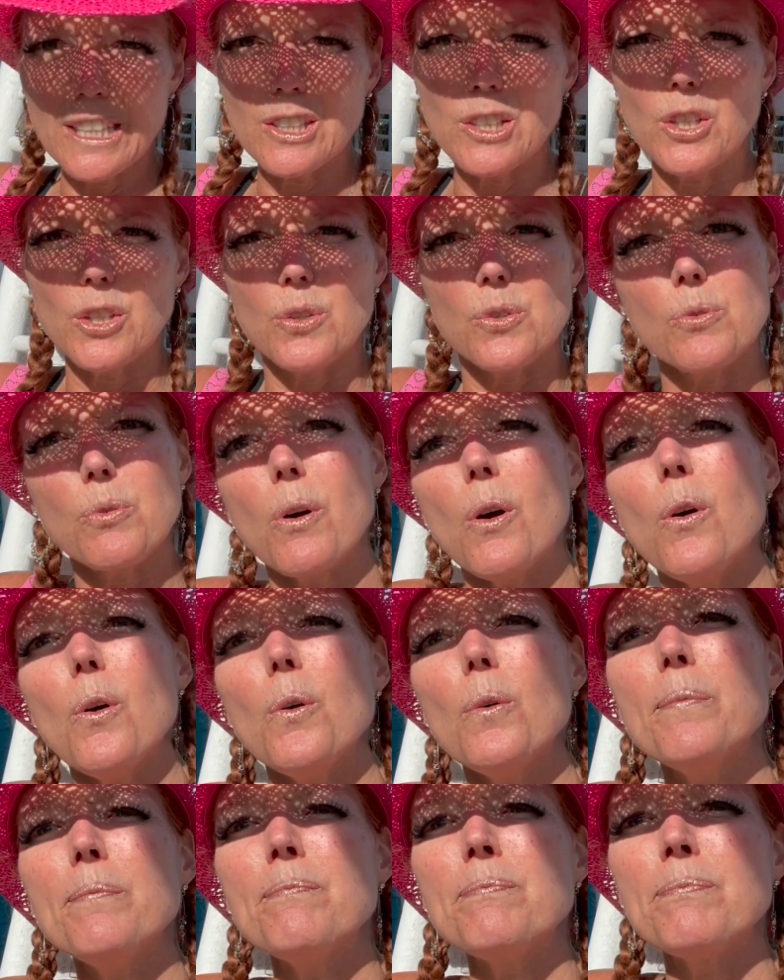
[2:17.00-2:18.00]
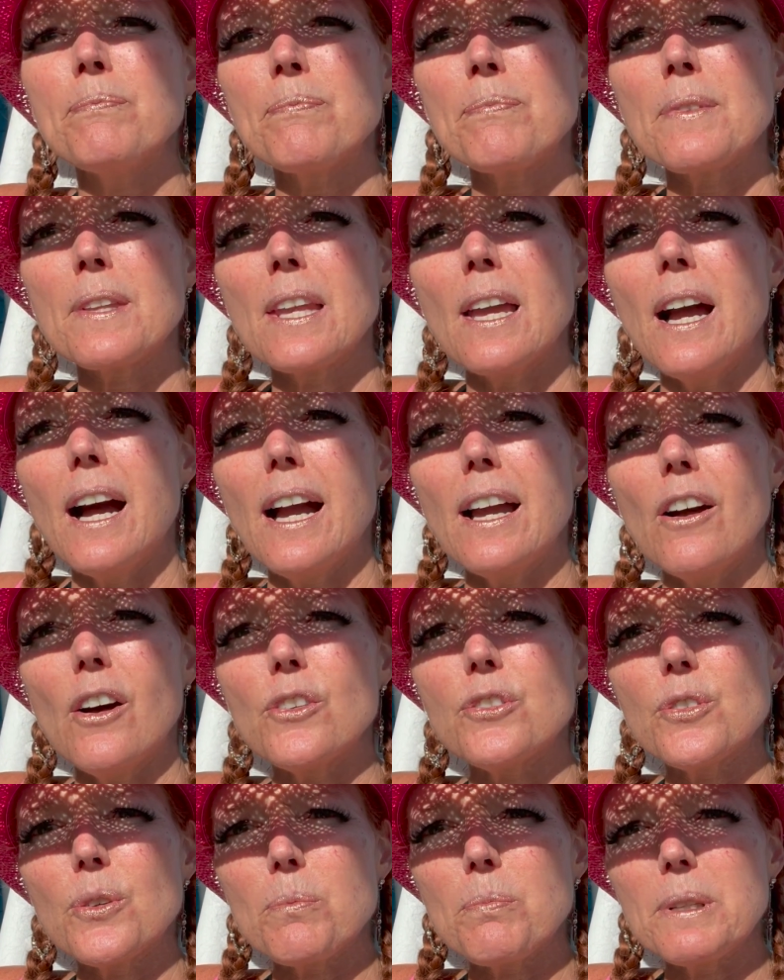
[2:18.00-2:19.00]
in control. I
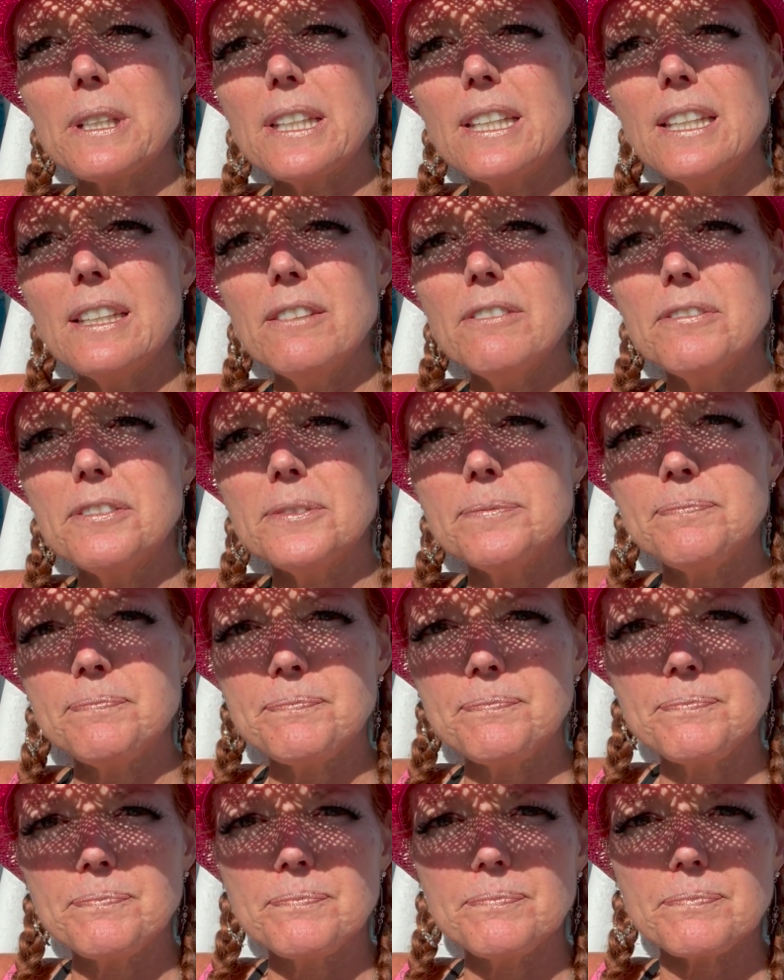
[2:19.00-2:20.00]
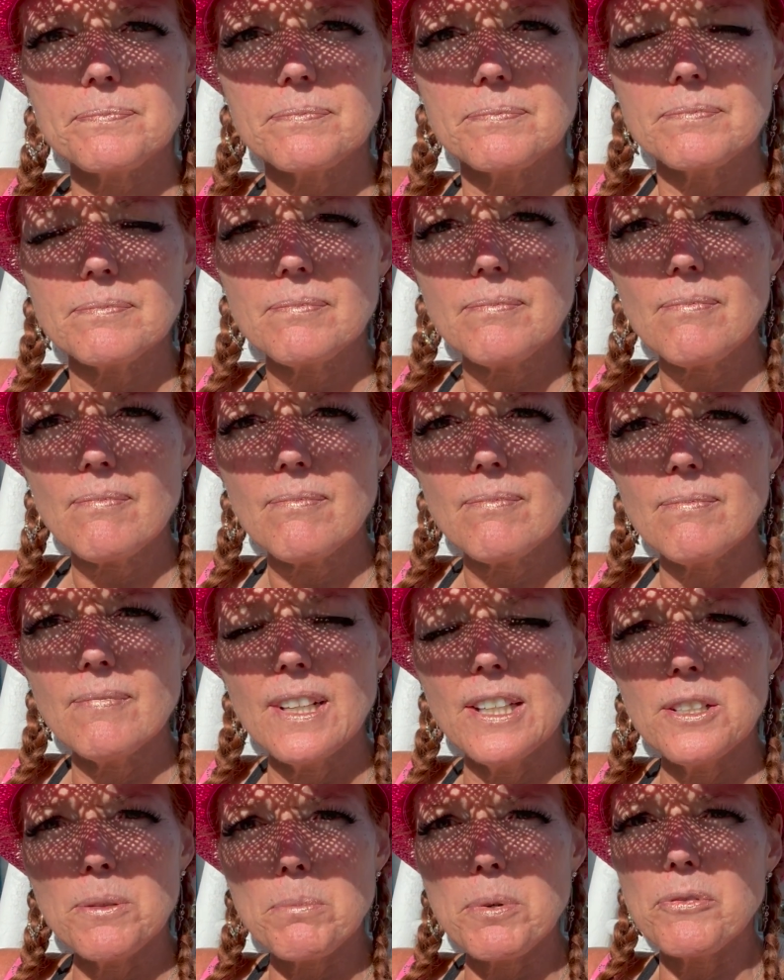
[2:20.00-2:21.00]
also believe
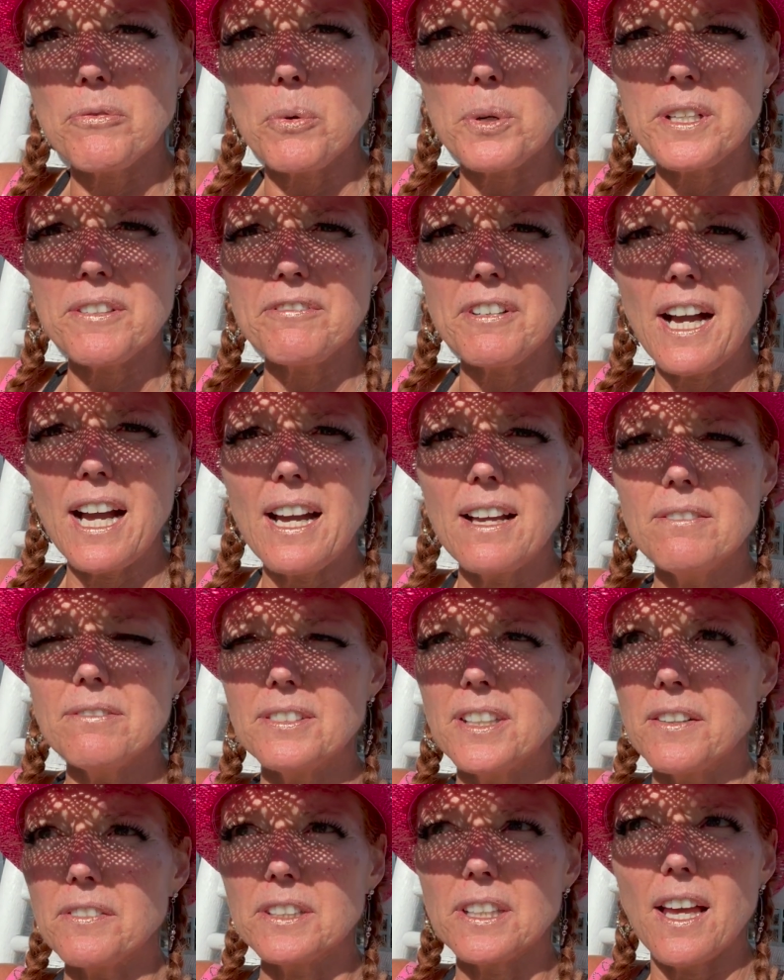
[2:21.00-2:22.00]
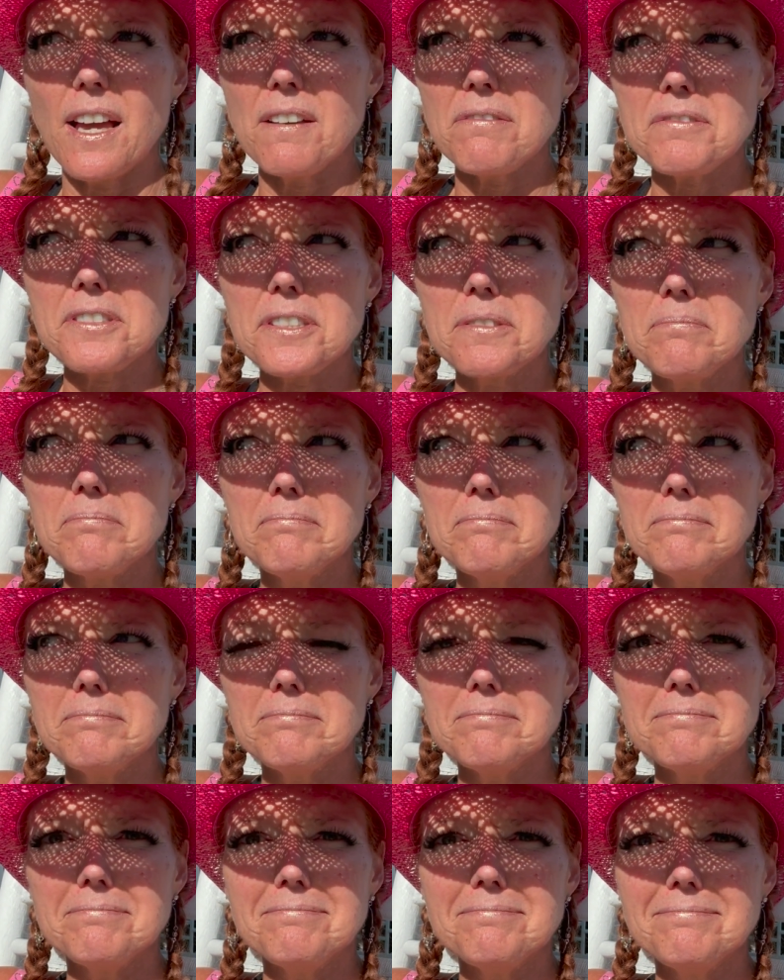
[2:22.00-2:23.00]
number forty-five never left,
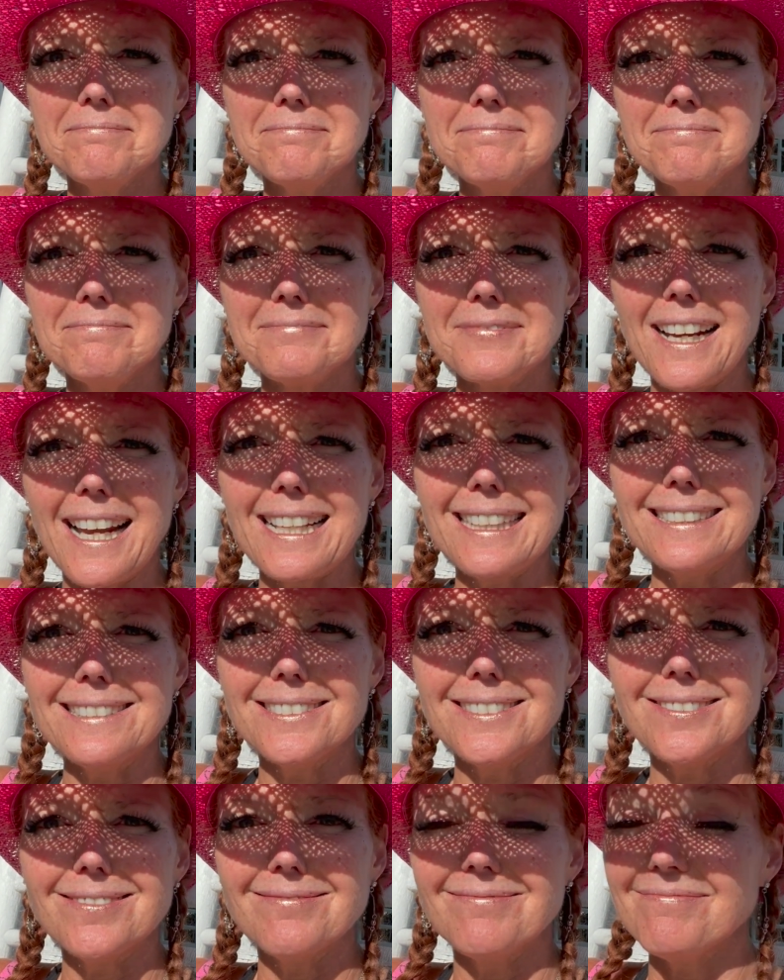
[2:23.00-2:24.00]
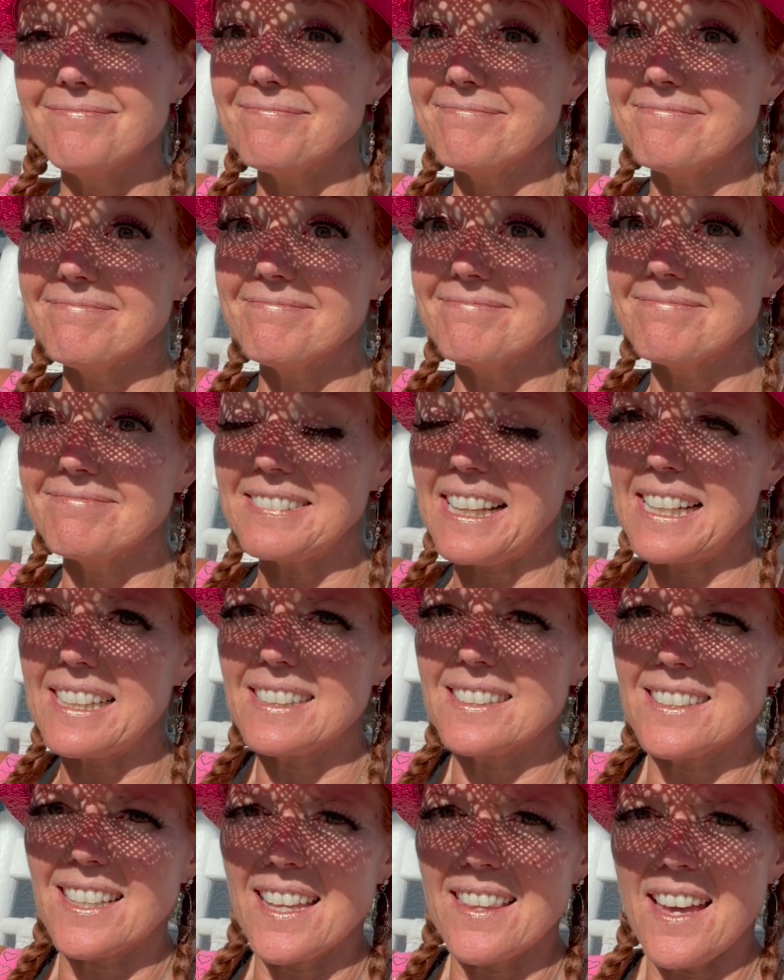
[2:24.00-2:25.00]
right? I
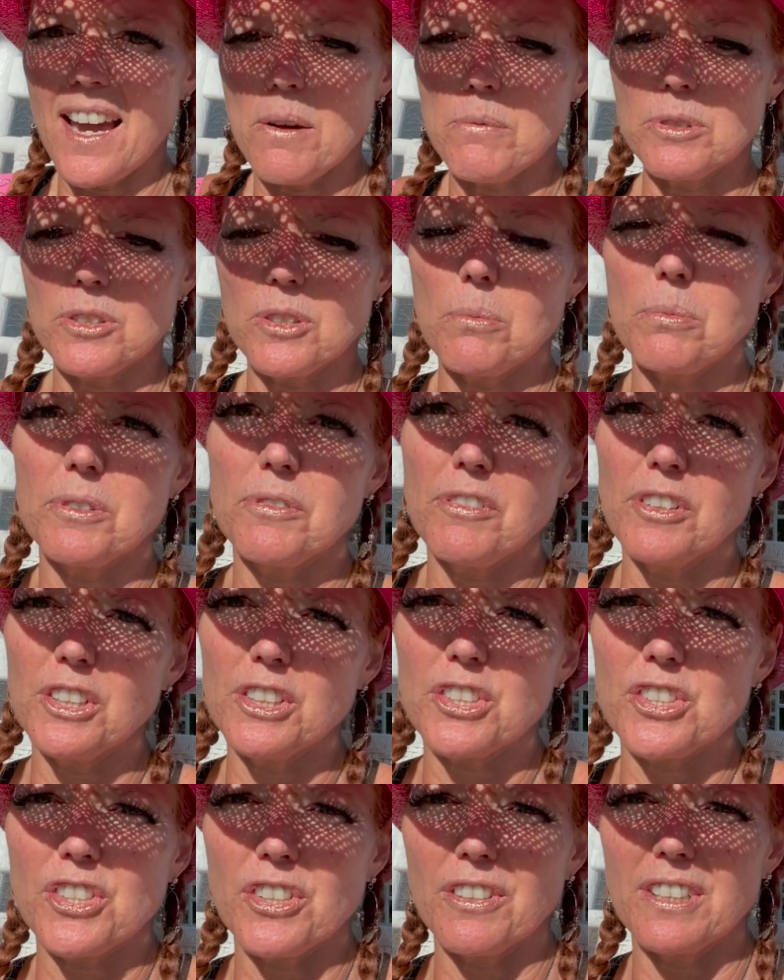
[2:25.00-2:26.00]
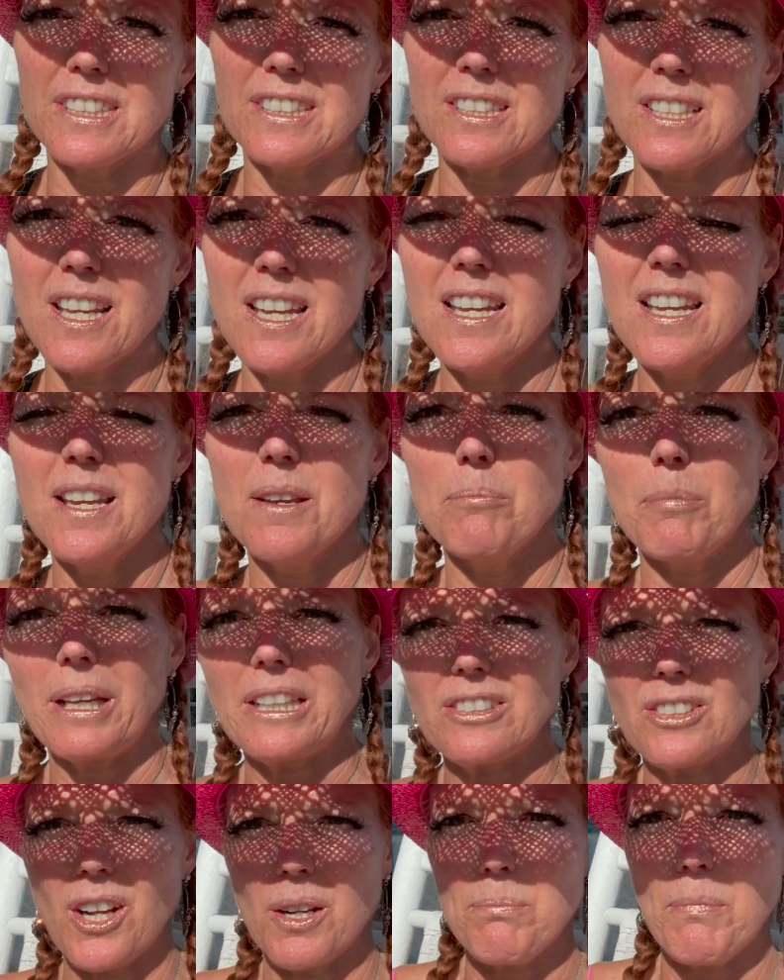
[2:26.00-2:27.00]
can say that with almost full assurance,
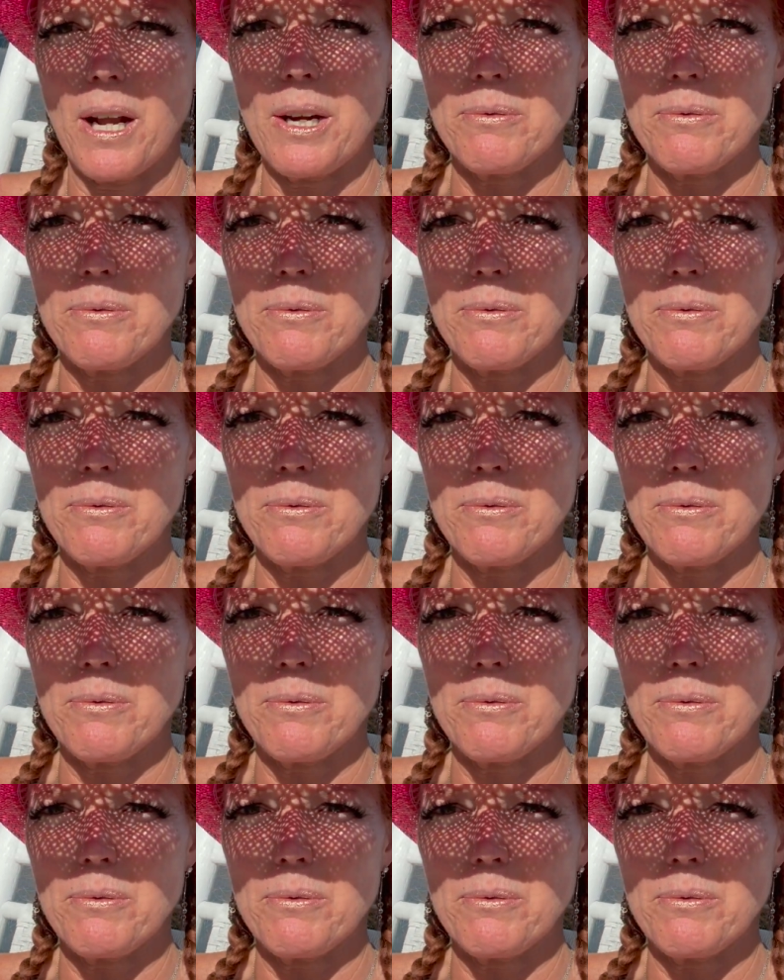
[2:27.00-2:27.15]
based on my